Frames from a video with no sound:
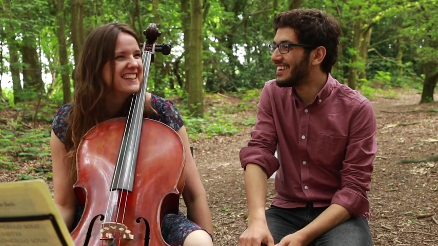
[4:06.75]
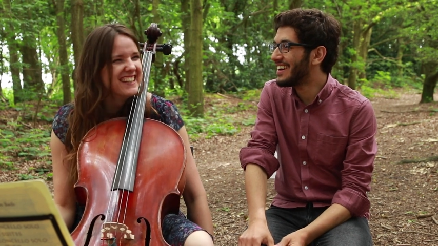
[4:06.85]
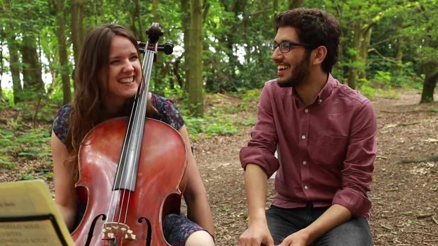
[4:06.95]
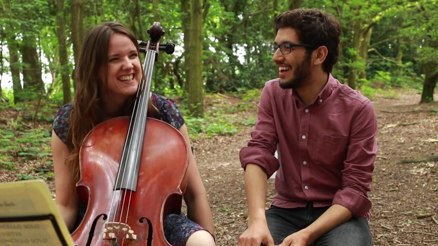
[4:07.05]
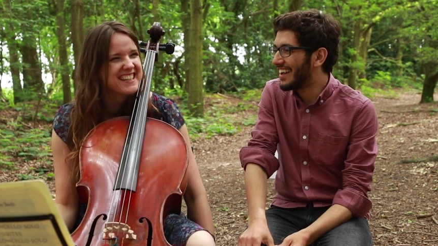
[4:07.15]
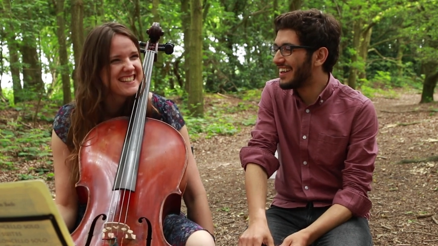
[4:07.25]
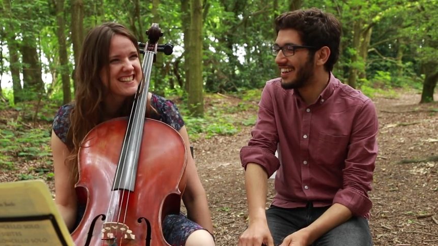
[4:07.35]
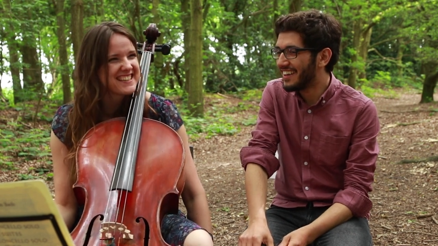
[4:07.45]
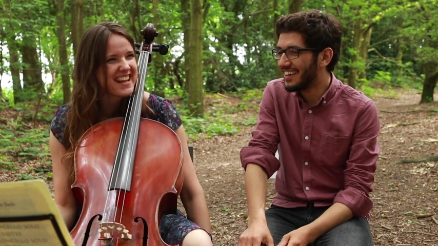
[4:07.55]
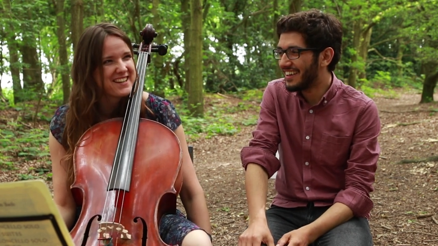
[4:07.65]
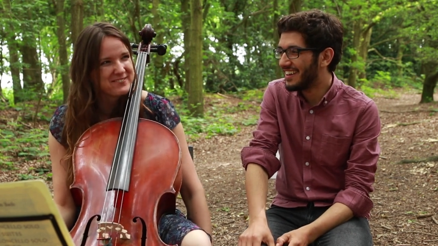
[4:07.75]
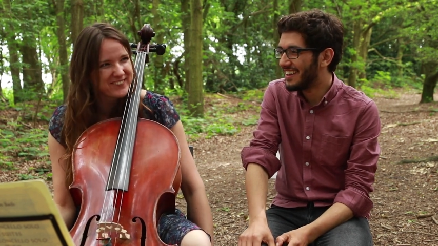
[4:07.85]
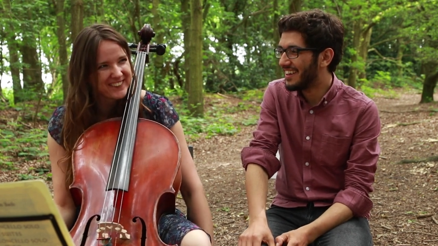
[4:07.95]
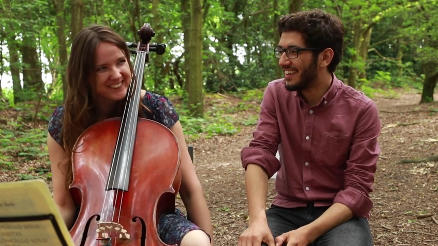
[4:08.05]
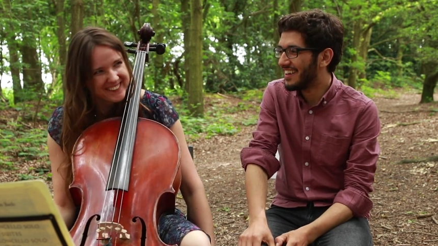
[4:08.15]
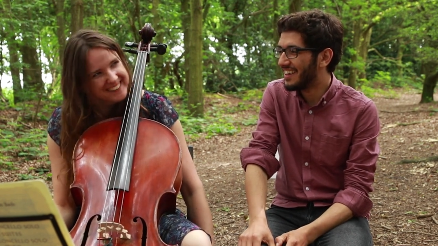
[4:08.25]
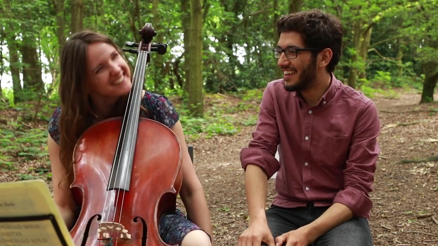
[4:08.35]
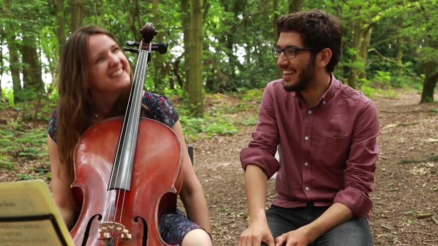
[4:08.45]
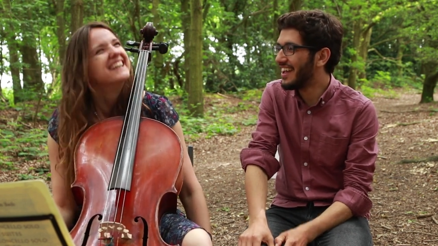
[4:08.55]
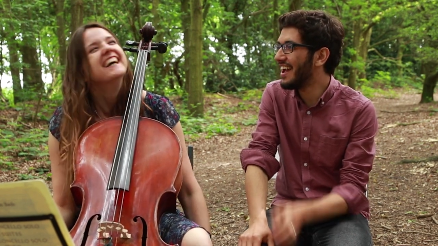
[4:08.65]
Speaker 1: Yeah, to say Forró.
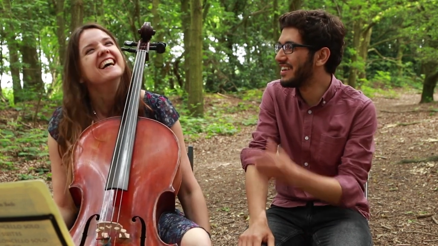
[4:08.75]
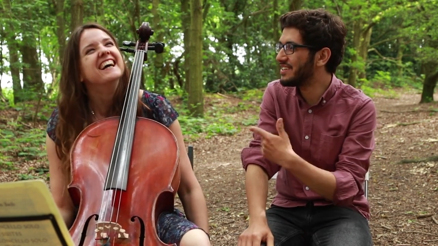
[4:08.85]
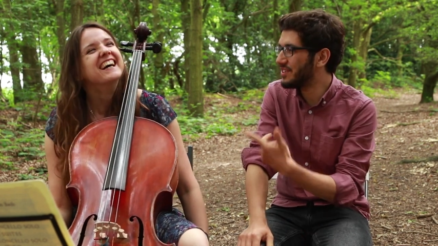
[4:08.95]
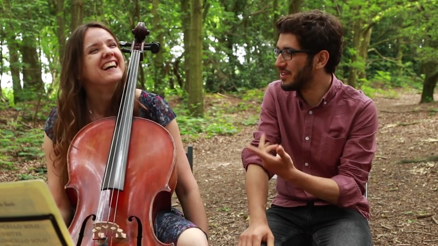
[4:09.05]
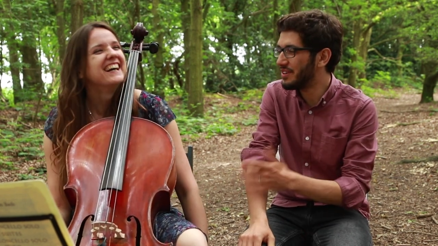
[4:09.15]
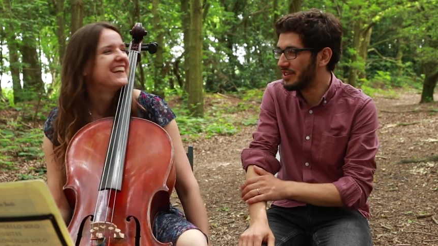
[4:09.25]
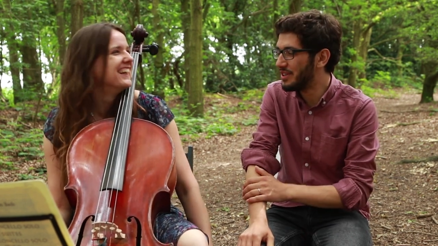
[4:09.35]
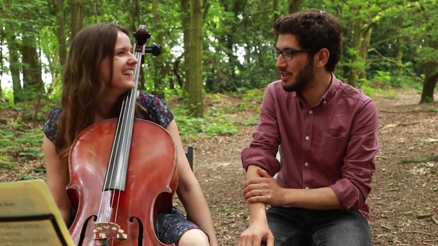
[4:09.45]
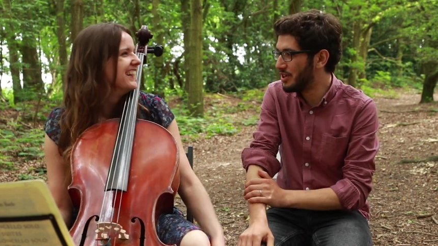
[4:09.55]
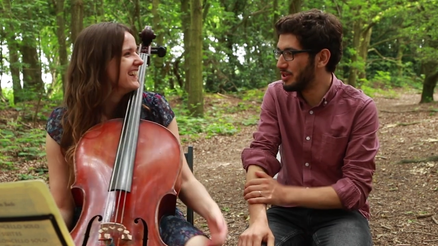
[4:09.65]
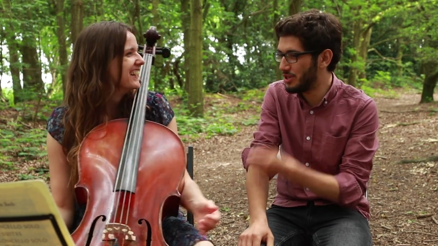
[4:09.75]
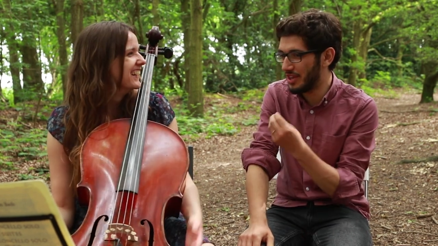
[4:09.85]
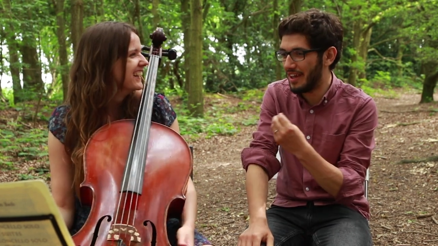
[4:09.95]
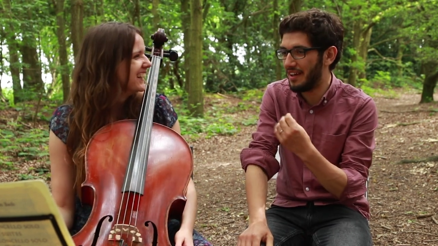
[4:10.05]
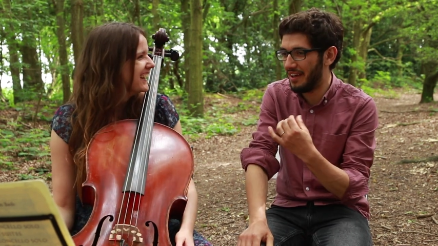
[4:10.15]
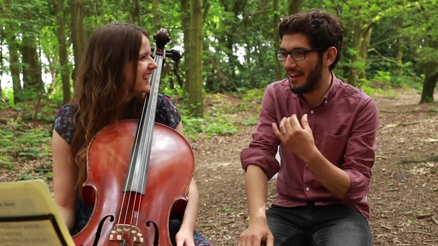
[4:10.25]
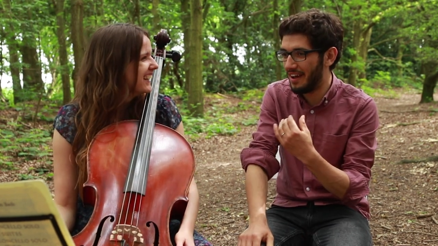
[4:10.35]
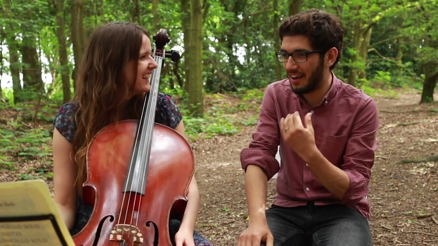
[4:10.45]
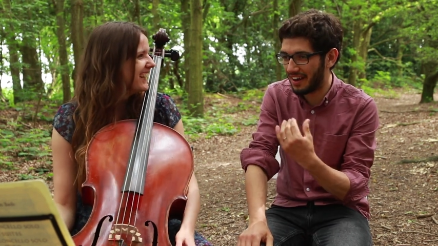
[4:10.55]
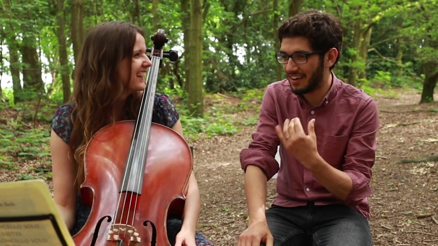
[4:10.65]
Speaker 2: Yeah, and you, you, you did it
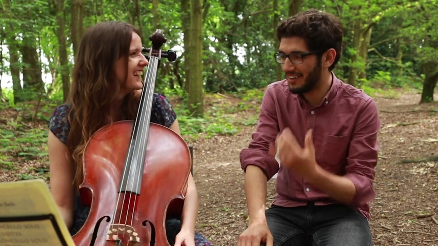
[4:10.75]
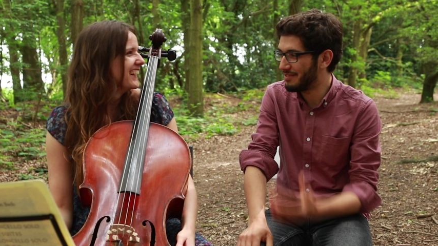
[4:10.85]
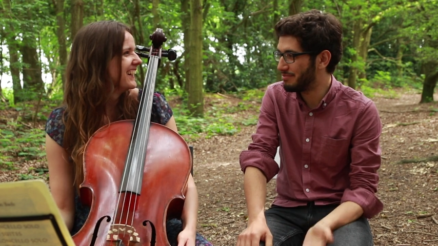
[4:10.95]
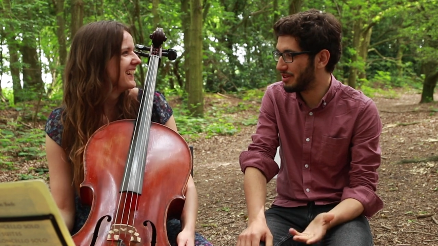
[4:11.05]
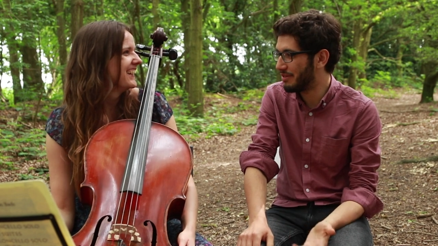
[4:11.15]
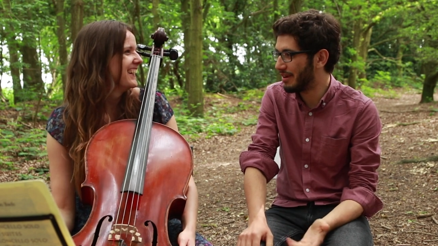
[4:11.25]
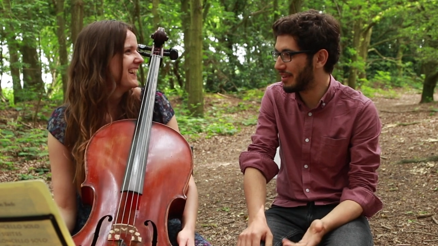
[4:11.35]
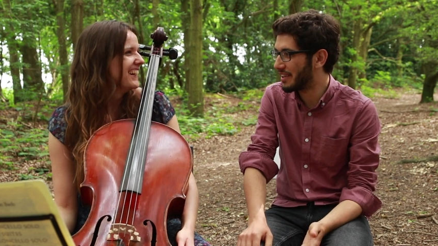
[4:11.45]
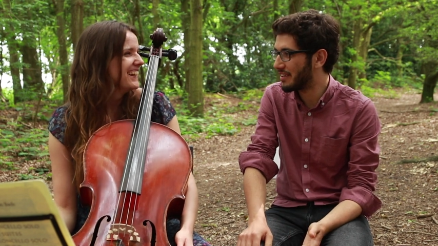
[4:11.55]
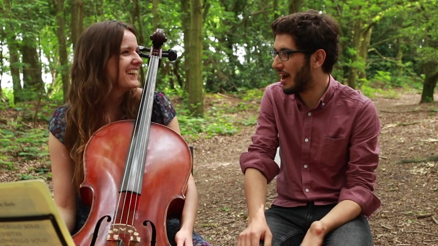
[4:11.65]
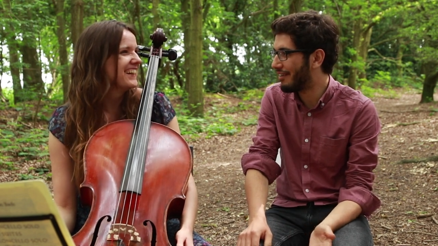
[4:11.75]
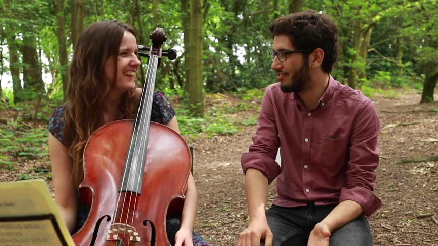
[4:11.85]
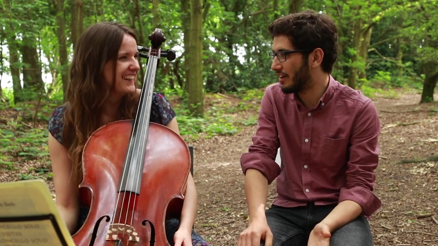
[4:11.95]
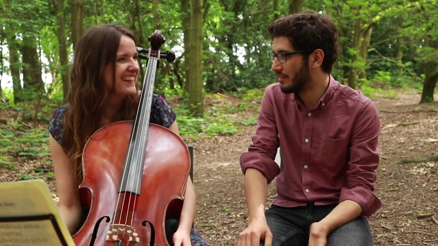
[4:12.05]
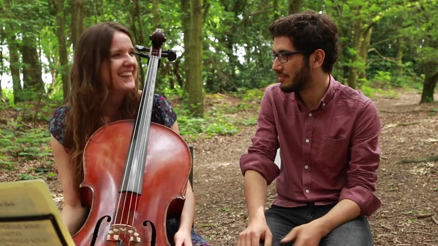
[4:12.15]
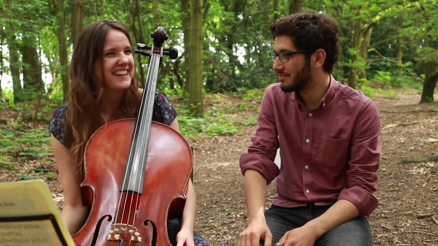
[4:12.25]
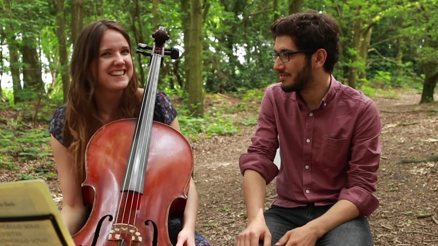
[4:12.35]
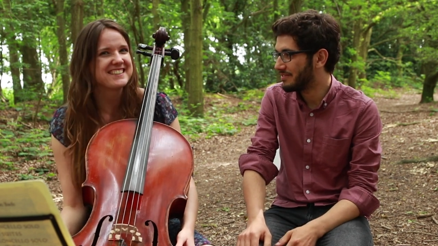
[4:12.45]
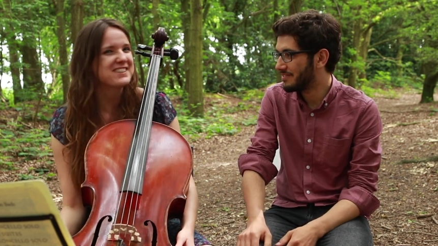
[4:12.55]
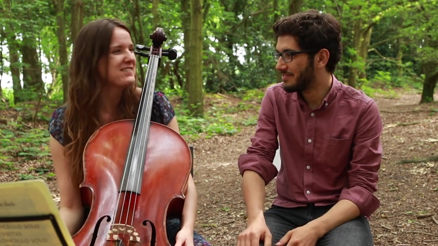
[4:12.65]
pretty well, like half.
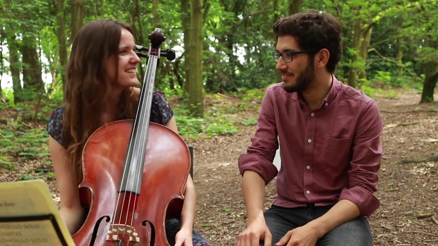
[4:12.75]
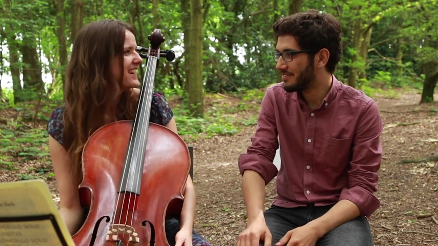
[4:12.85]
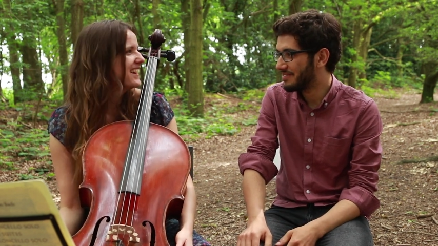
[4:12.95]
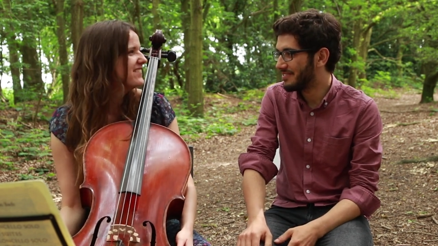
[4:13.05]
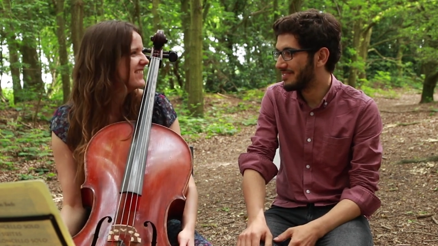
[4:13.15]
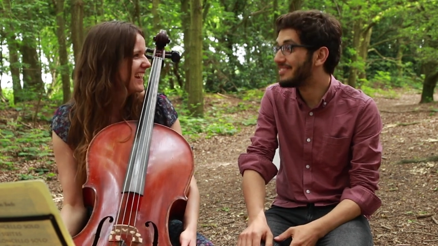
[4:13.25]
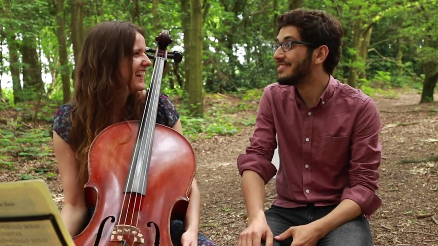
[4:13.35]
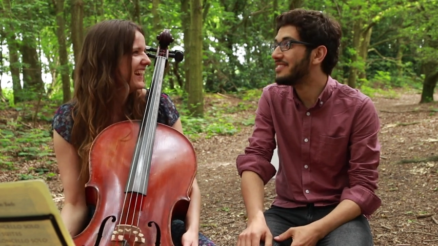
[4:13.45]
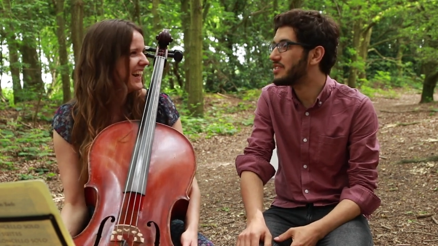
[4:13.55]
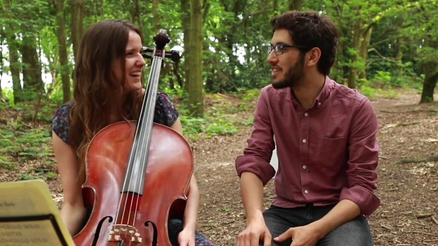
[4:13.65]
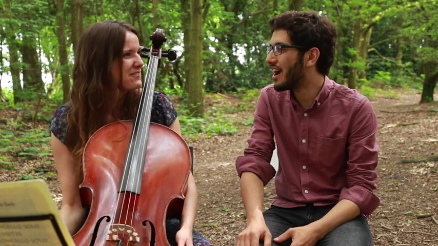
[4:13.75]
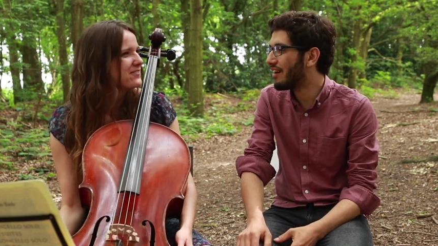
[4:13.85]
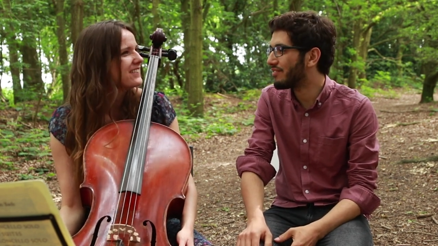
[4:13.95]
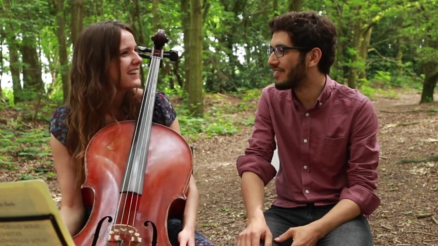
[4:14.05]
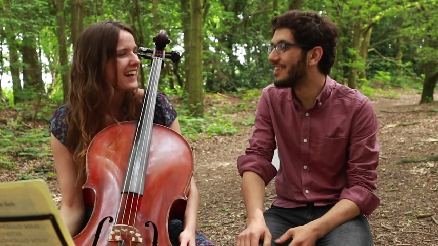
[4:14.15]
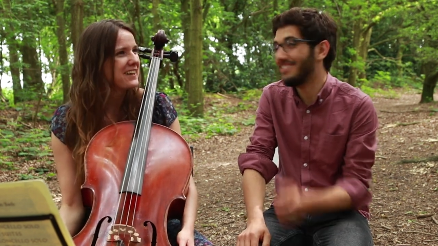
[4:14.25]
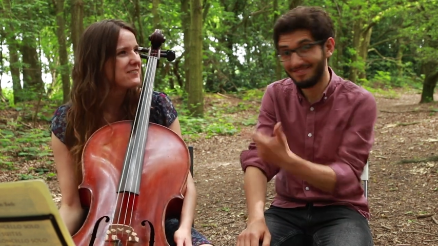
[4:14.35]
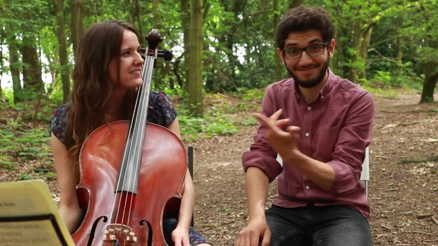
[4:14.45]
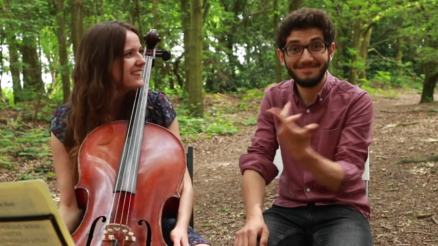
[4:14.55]
Speaker 1: it took me time. Yeah, you say half. Half.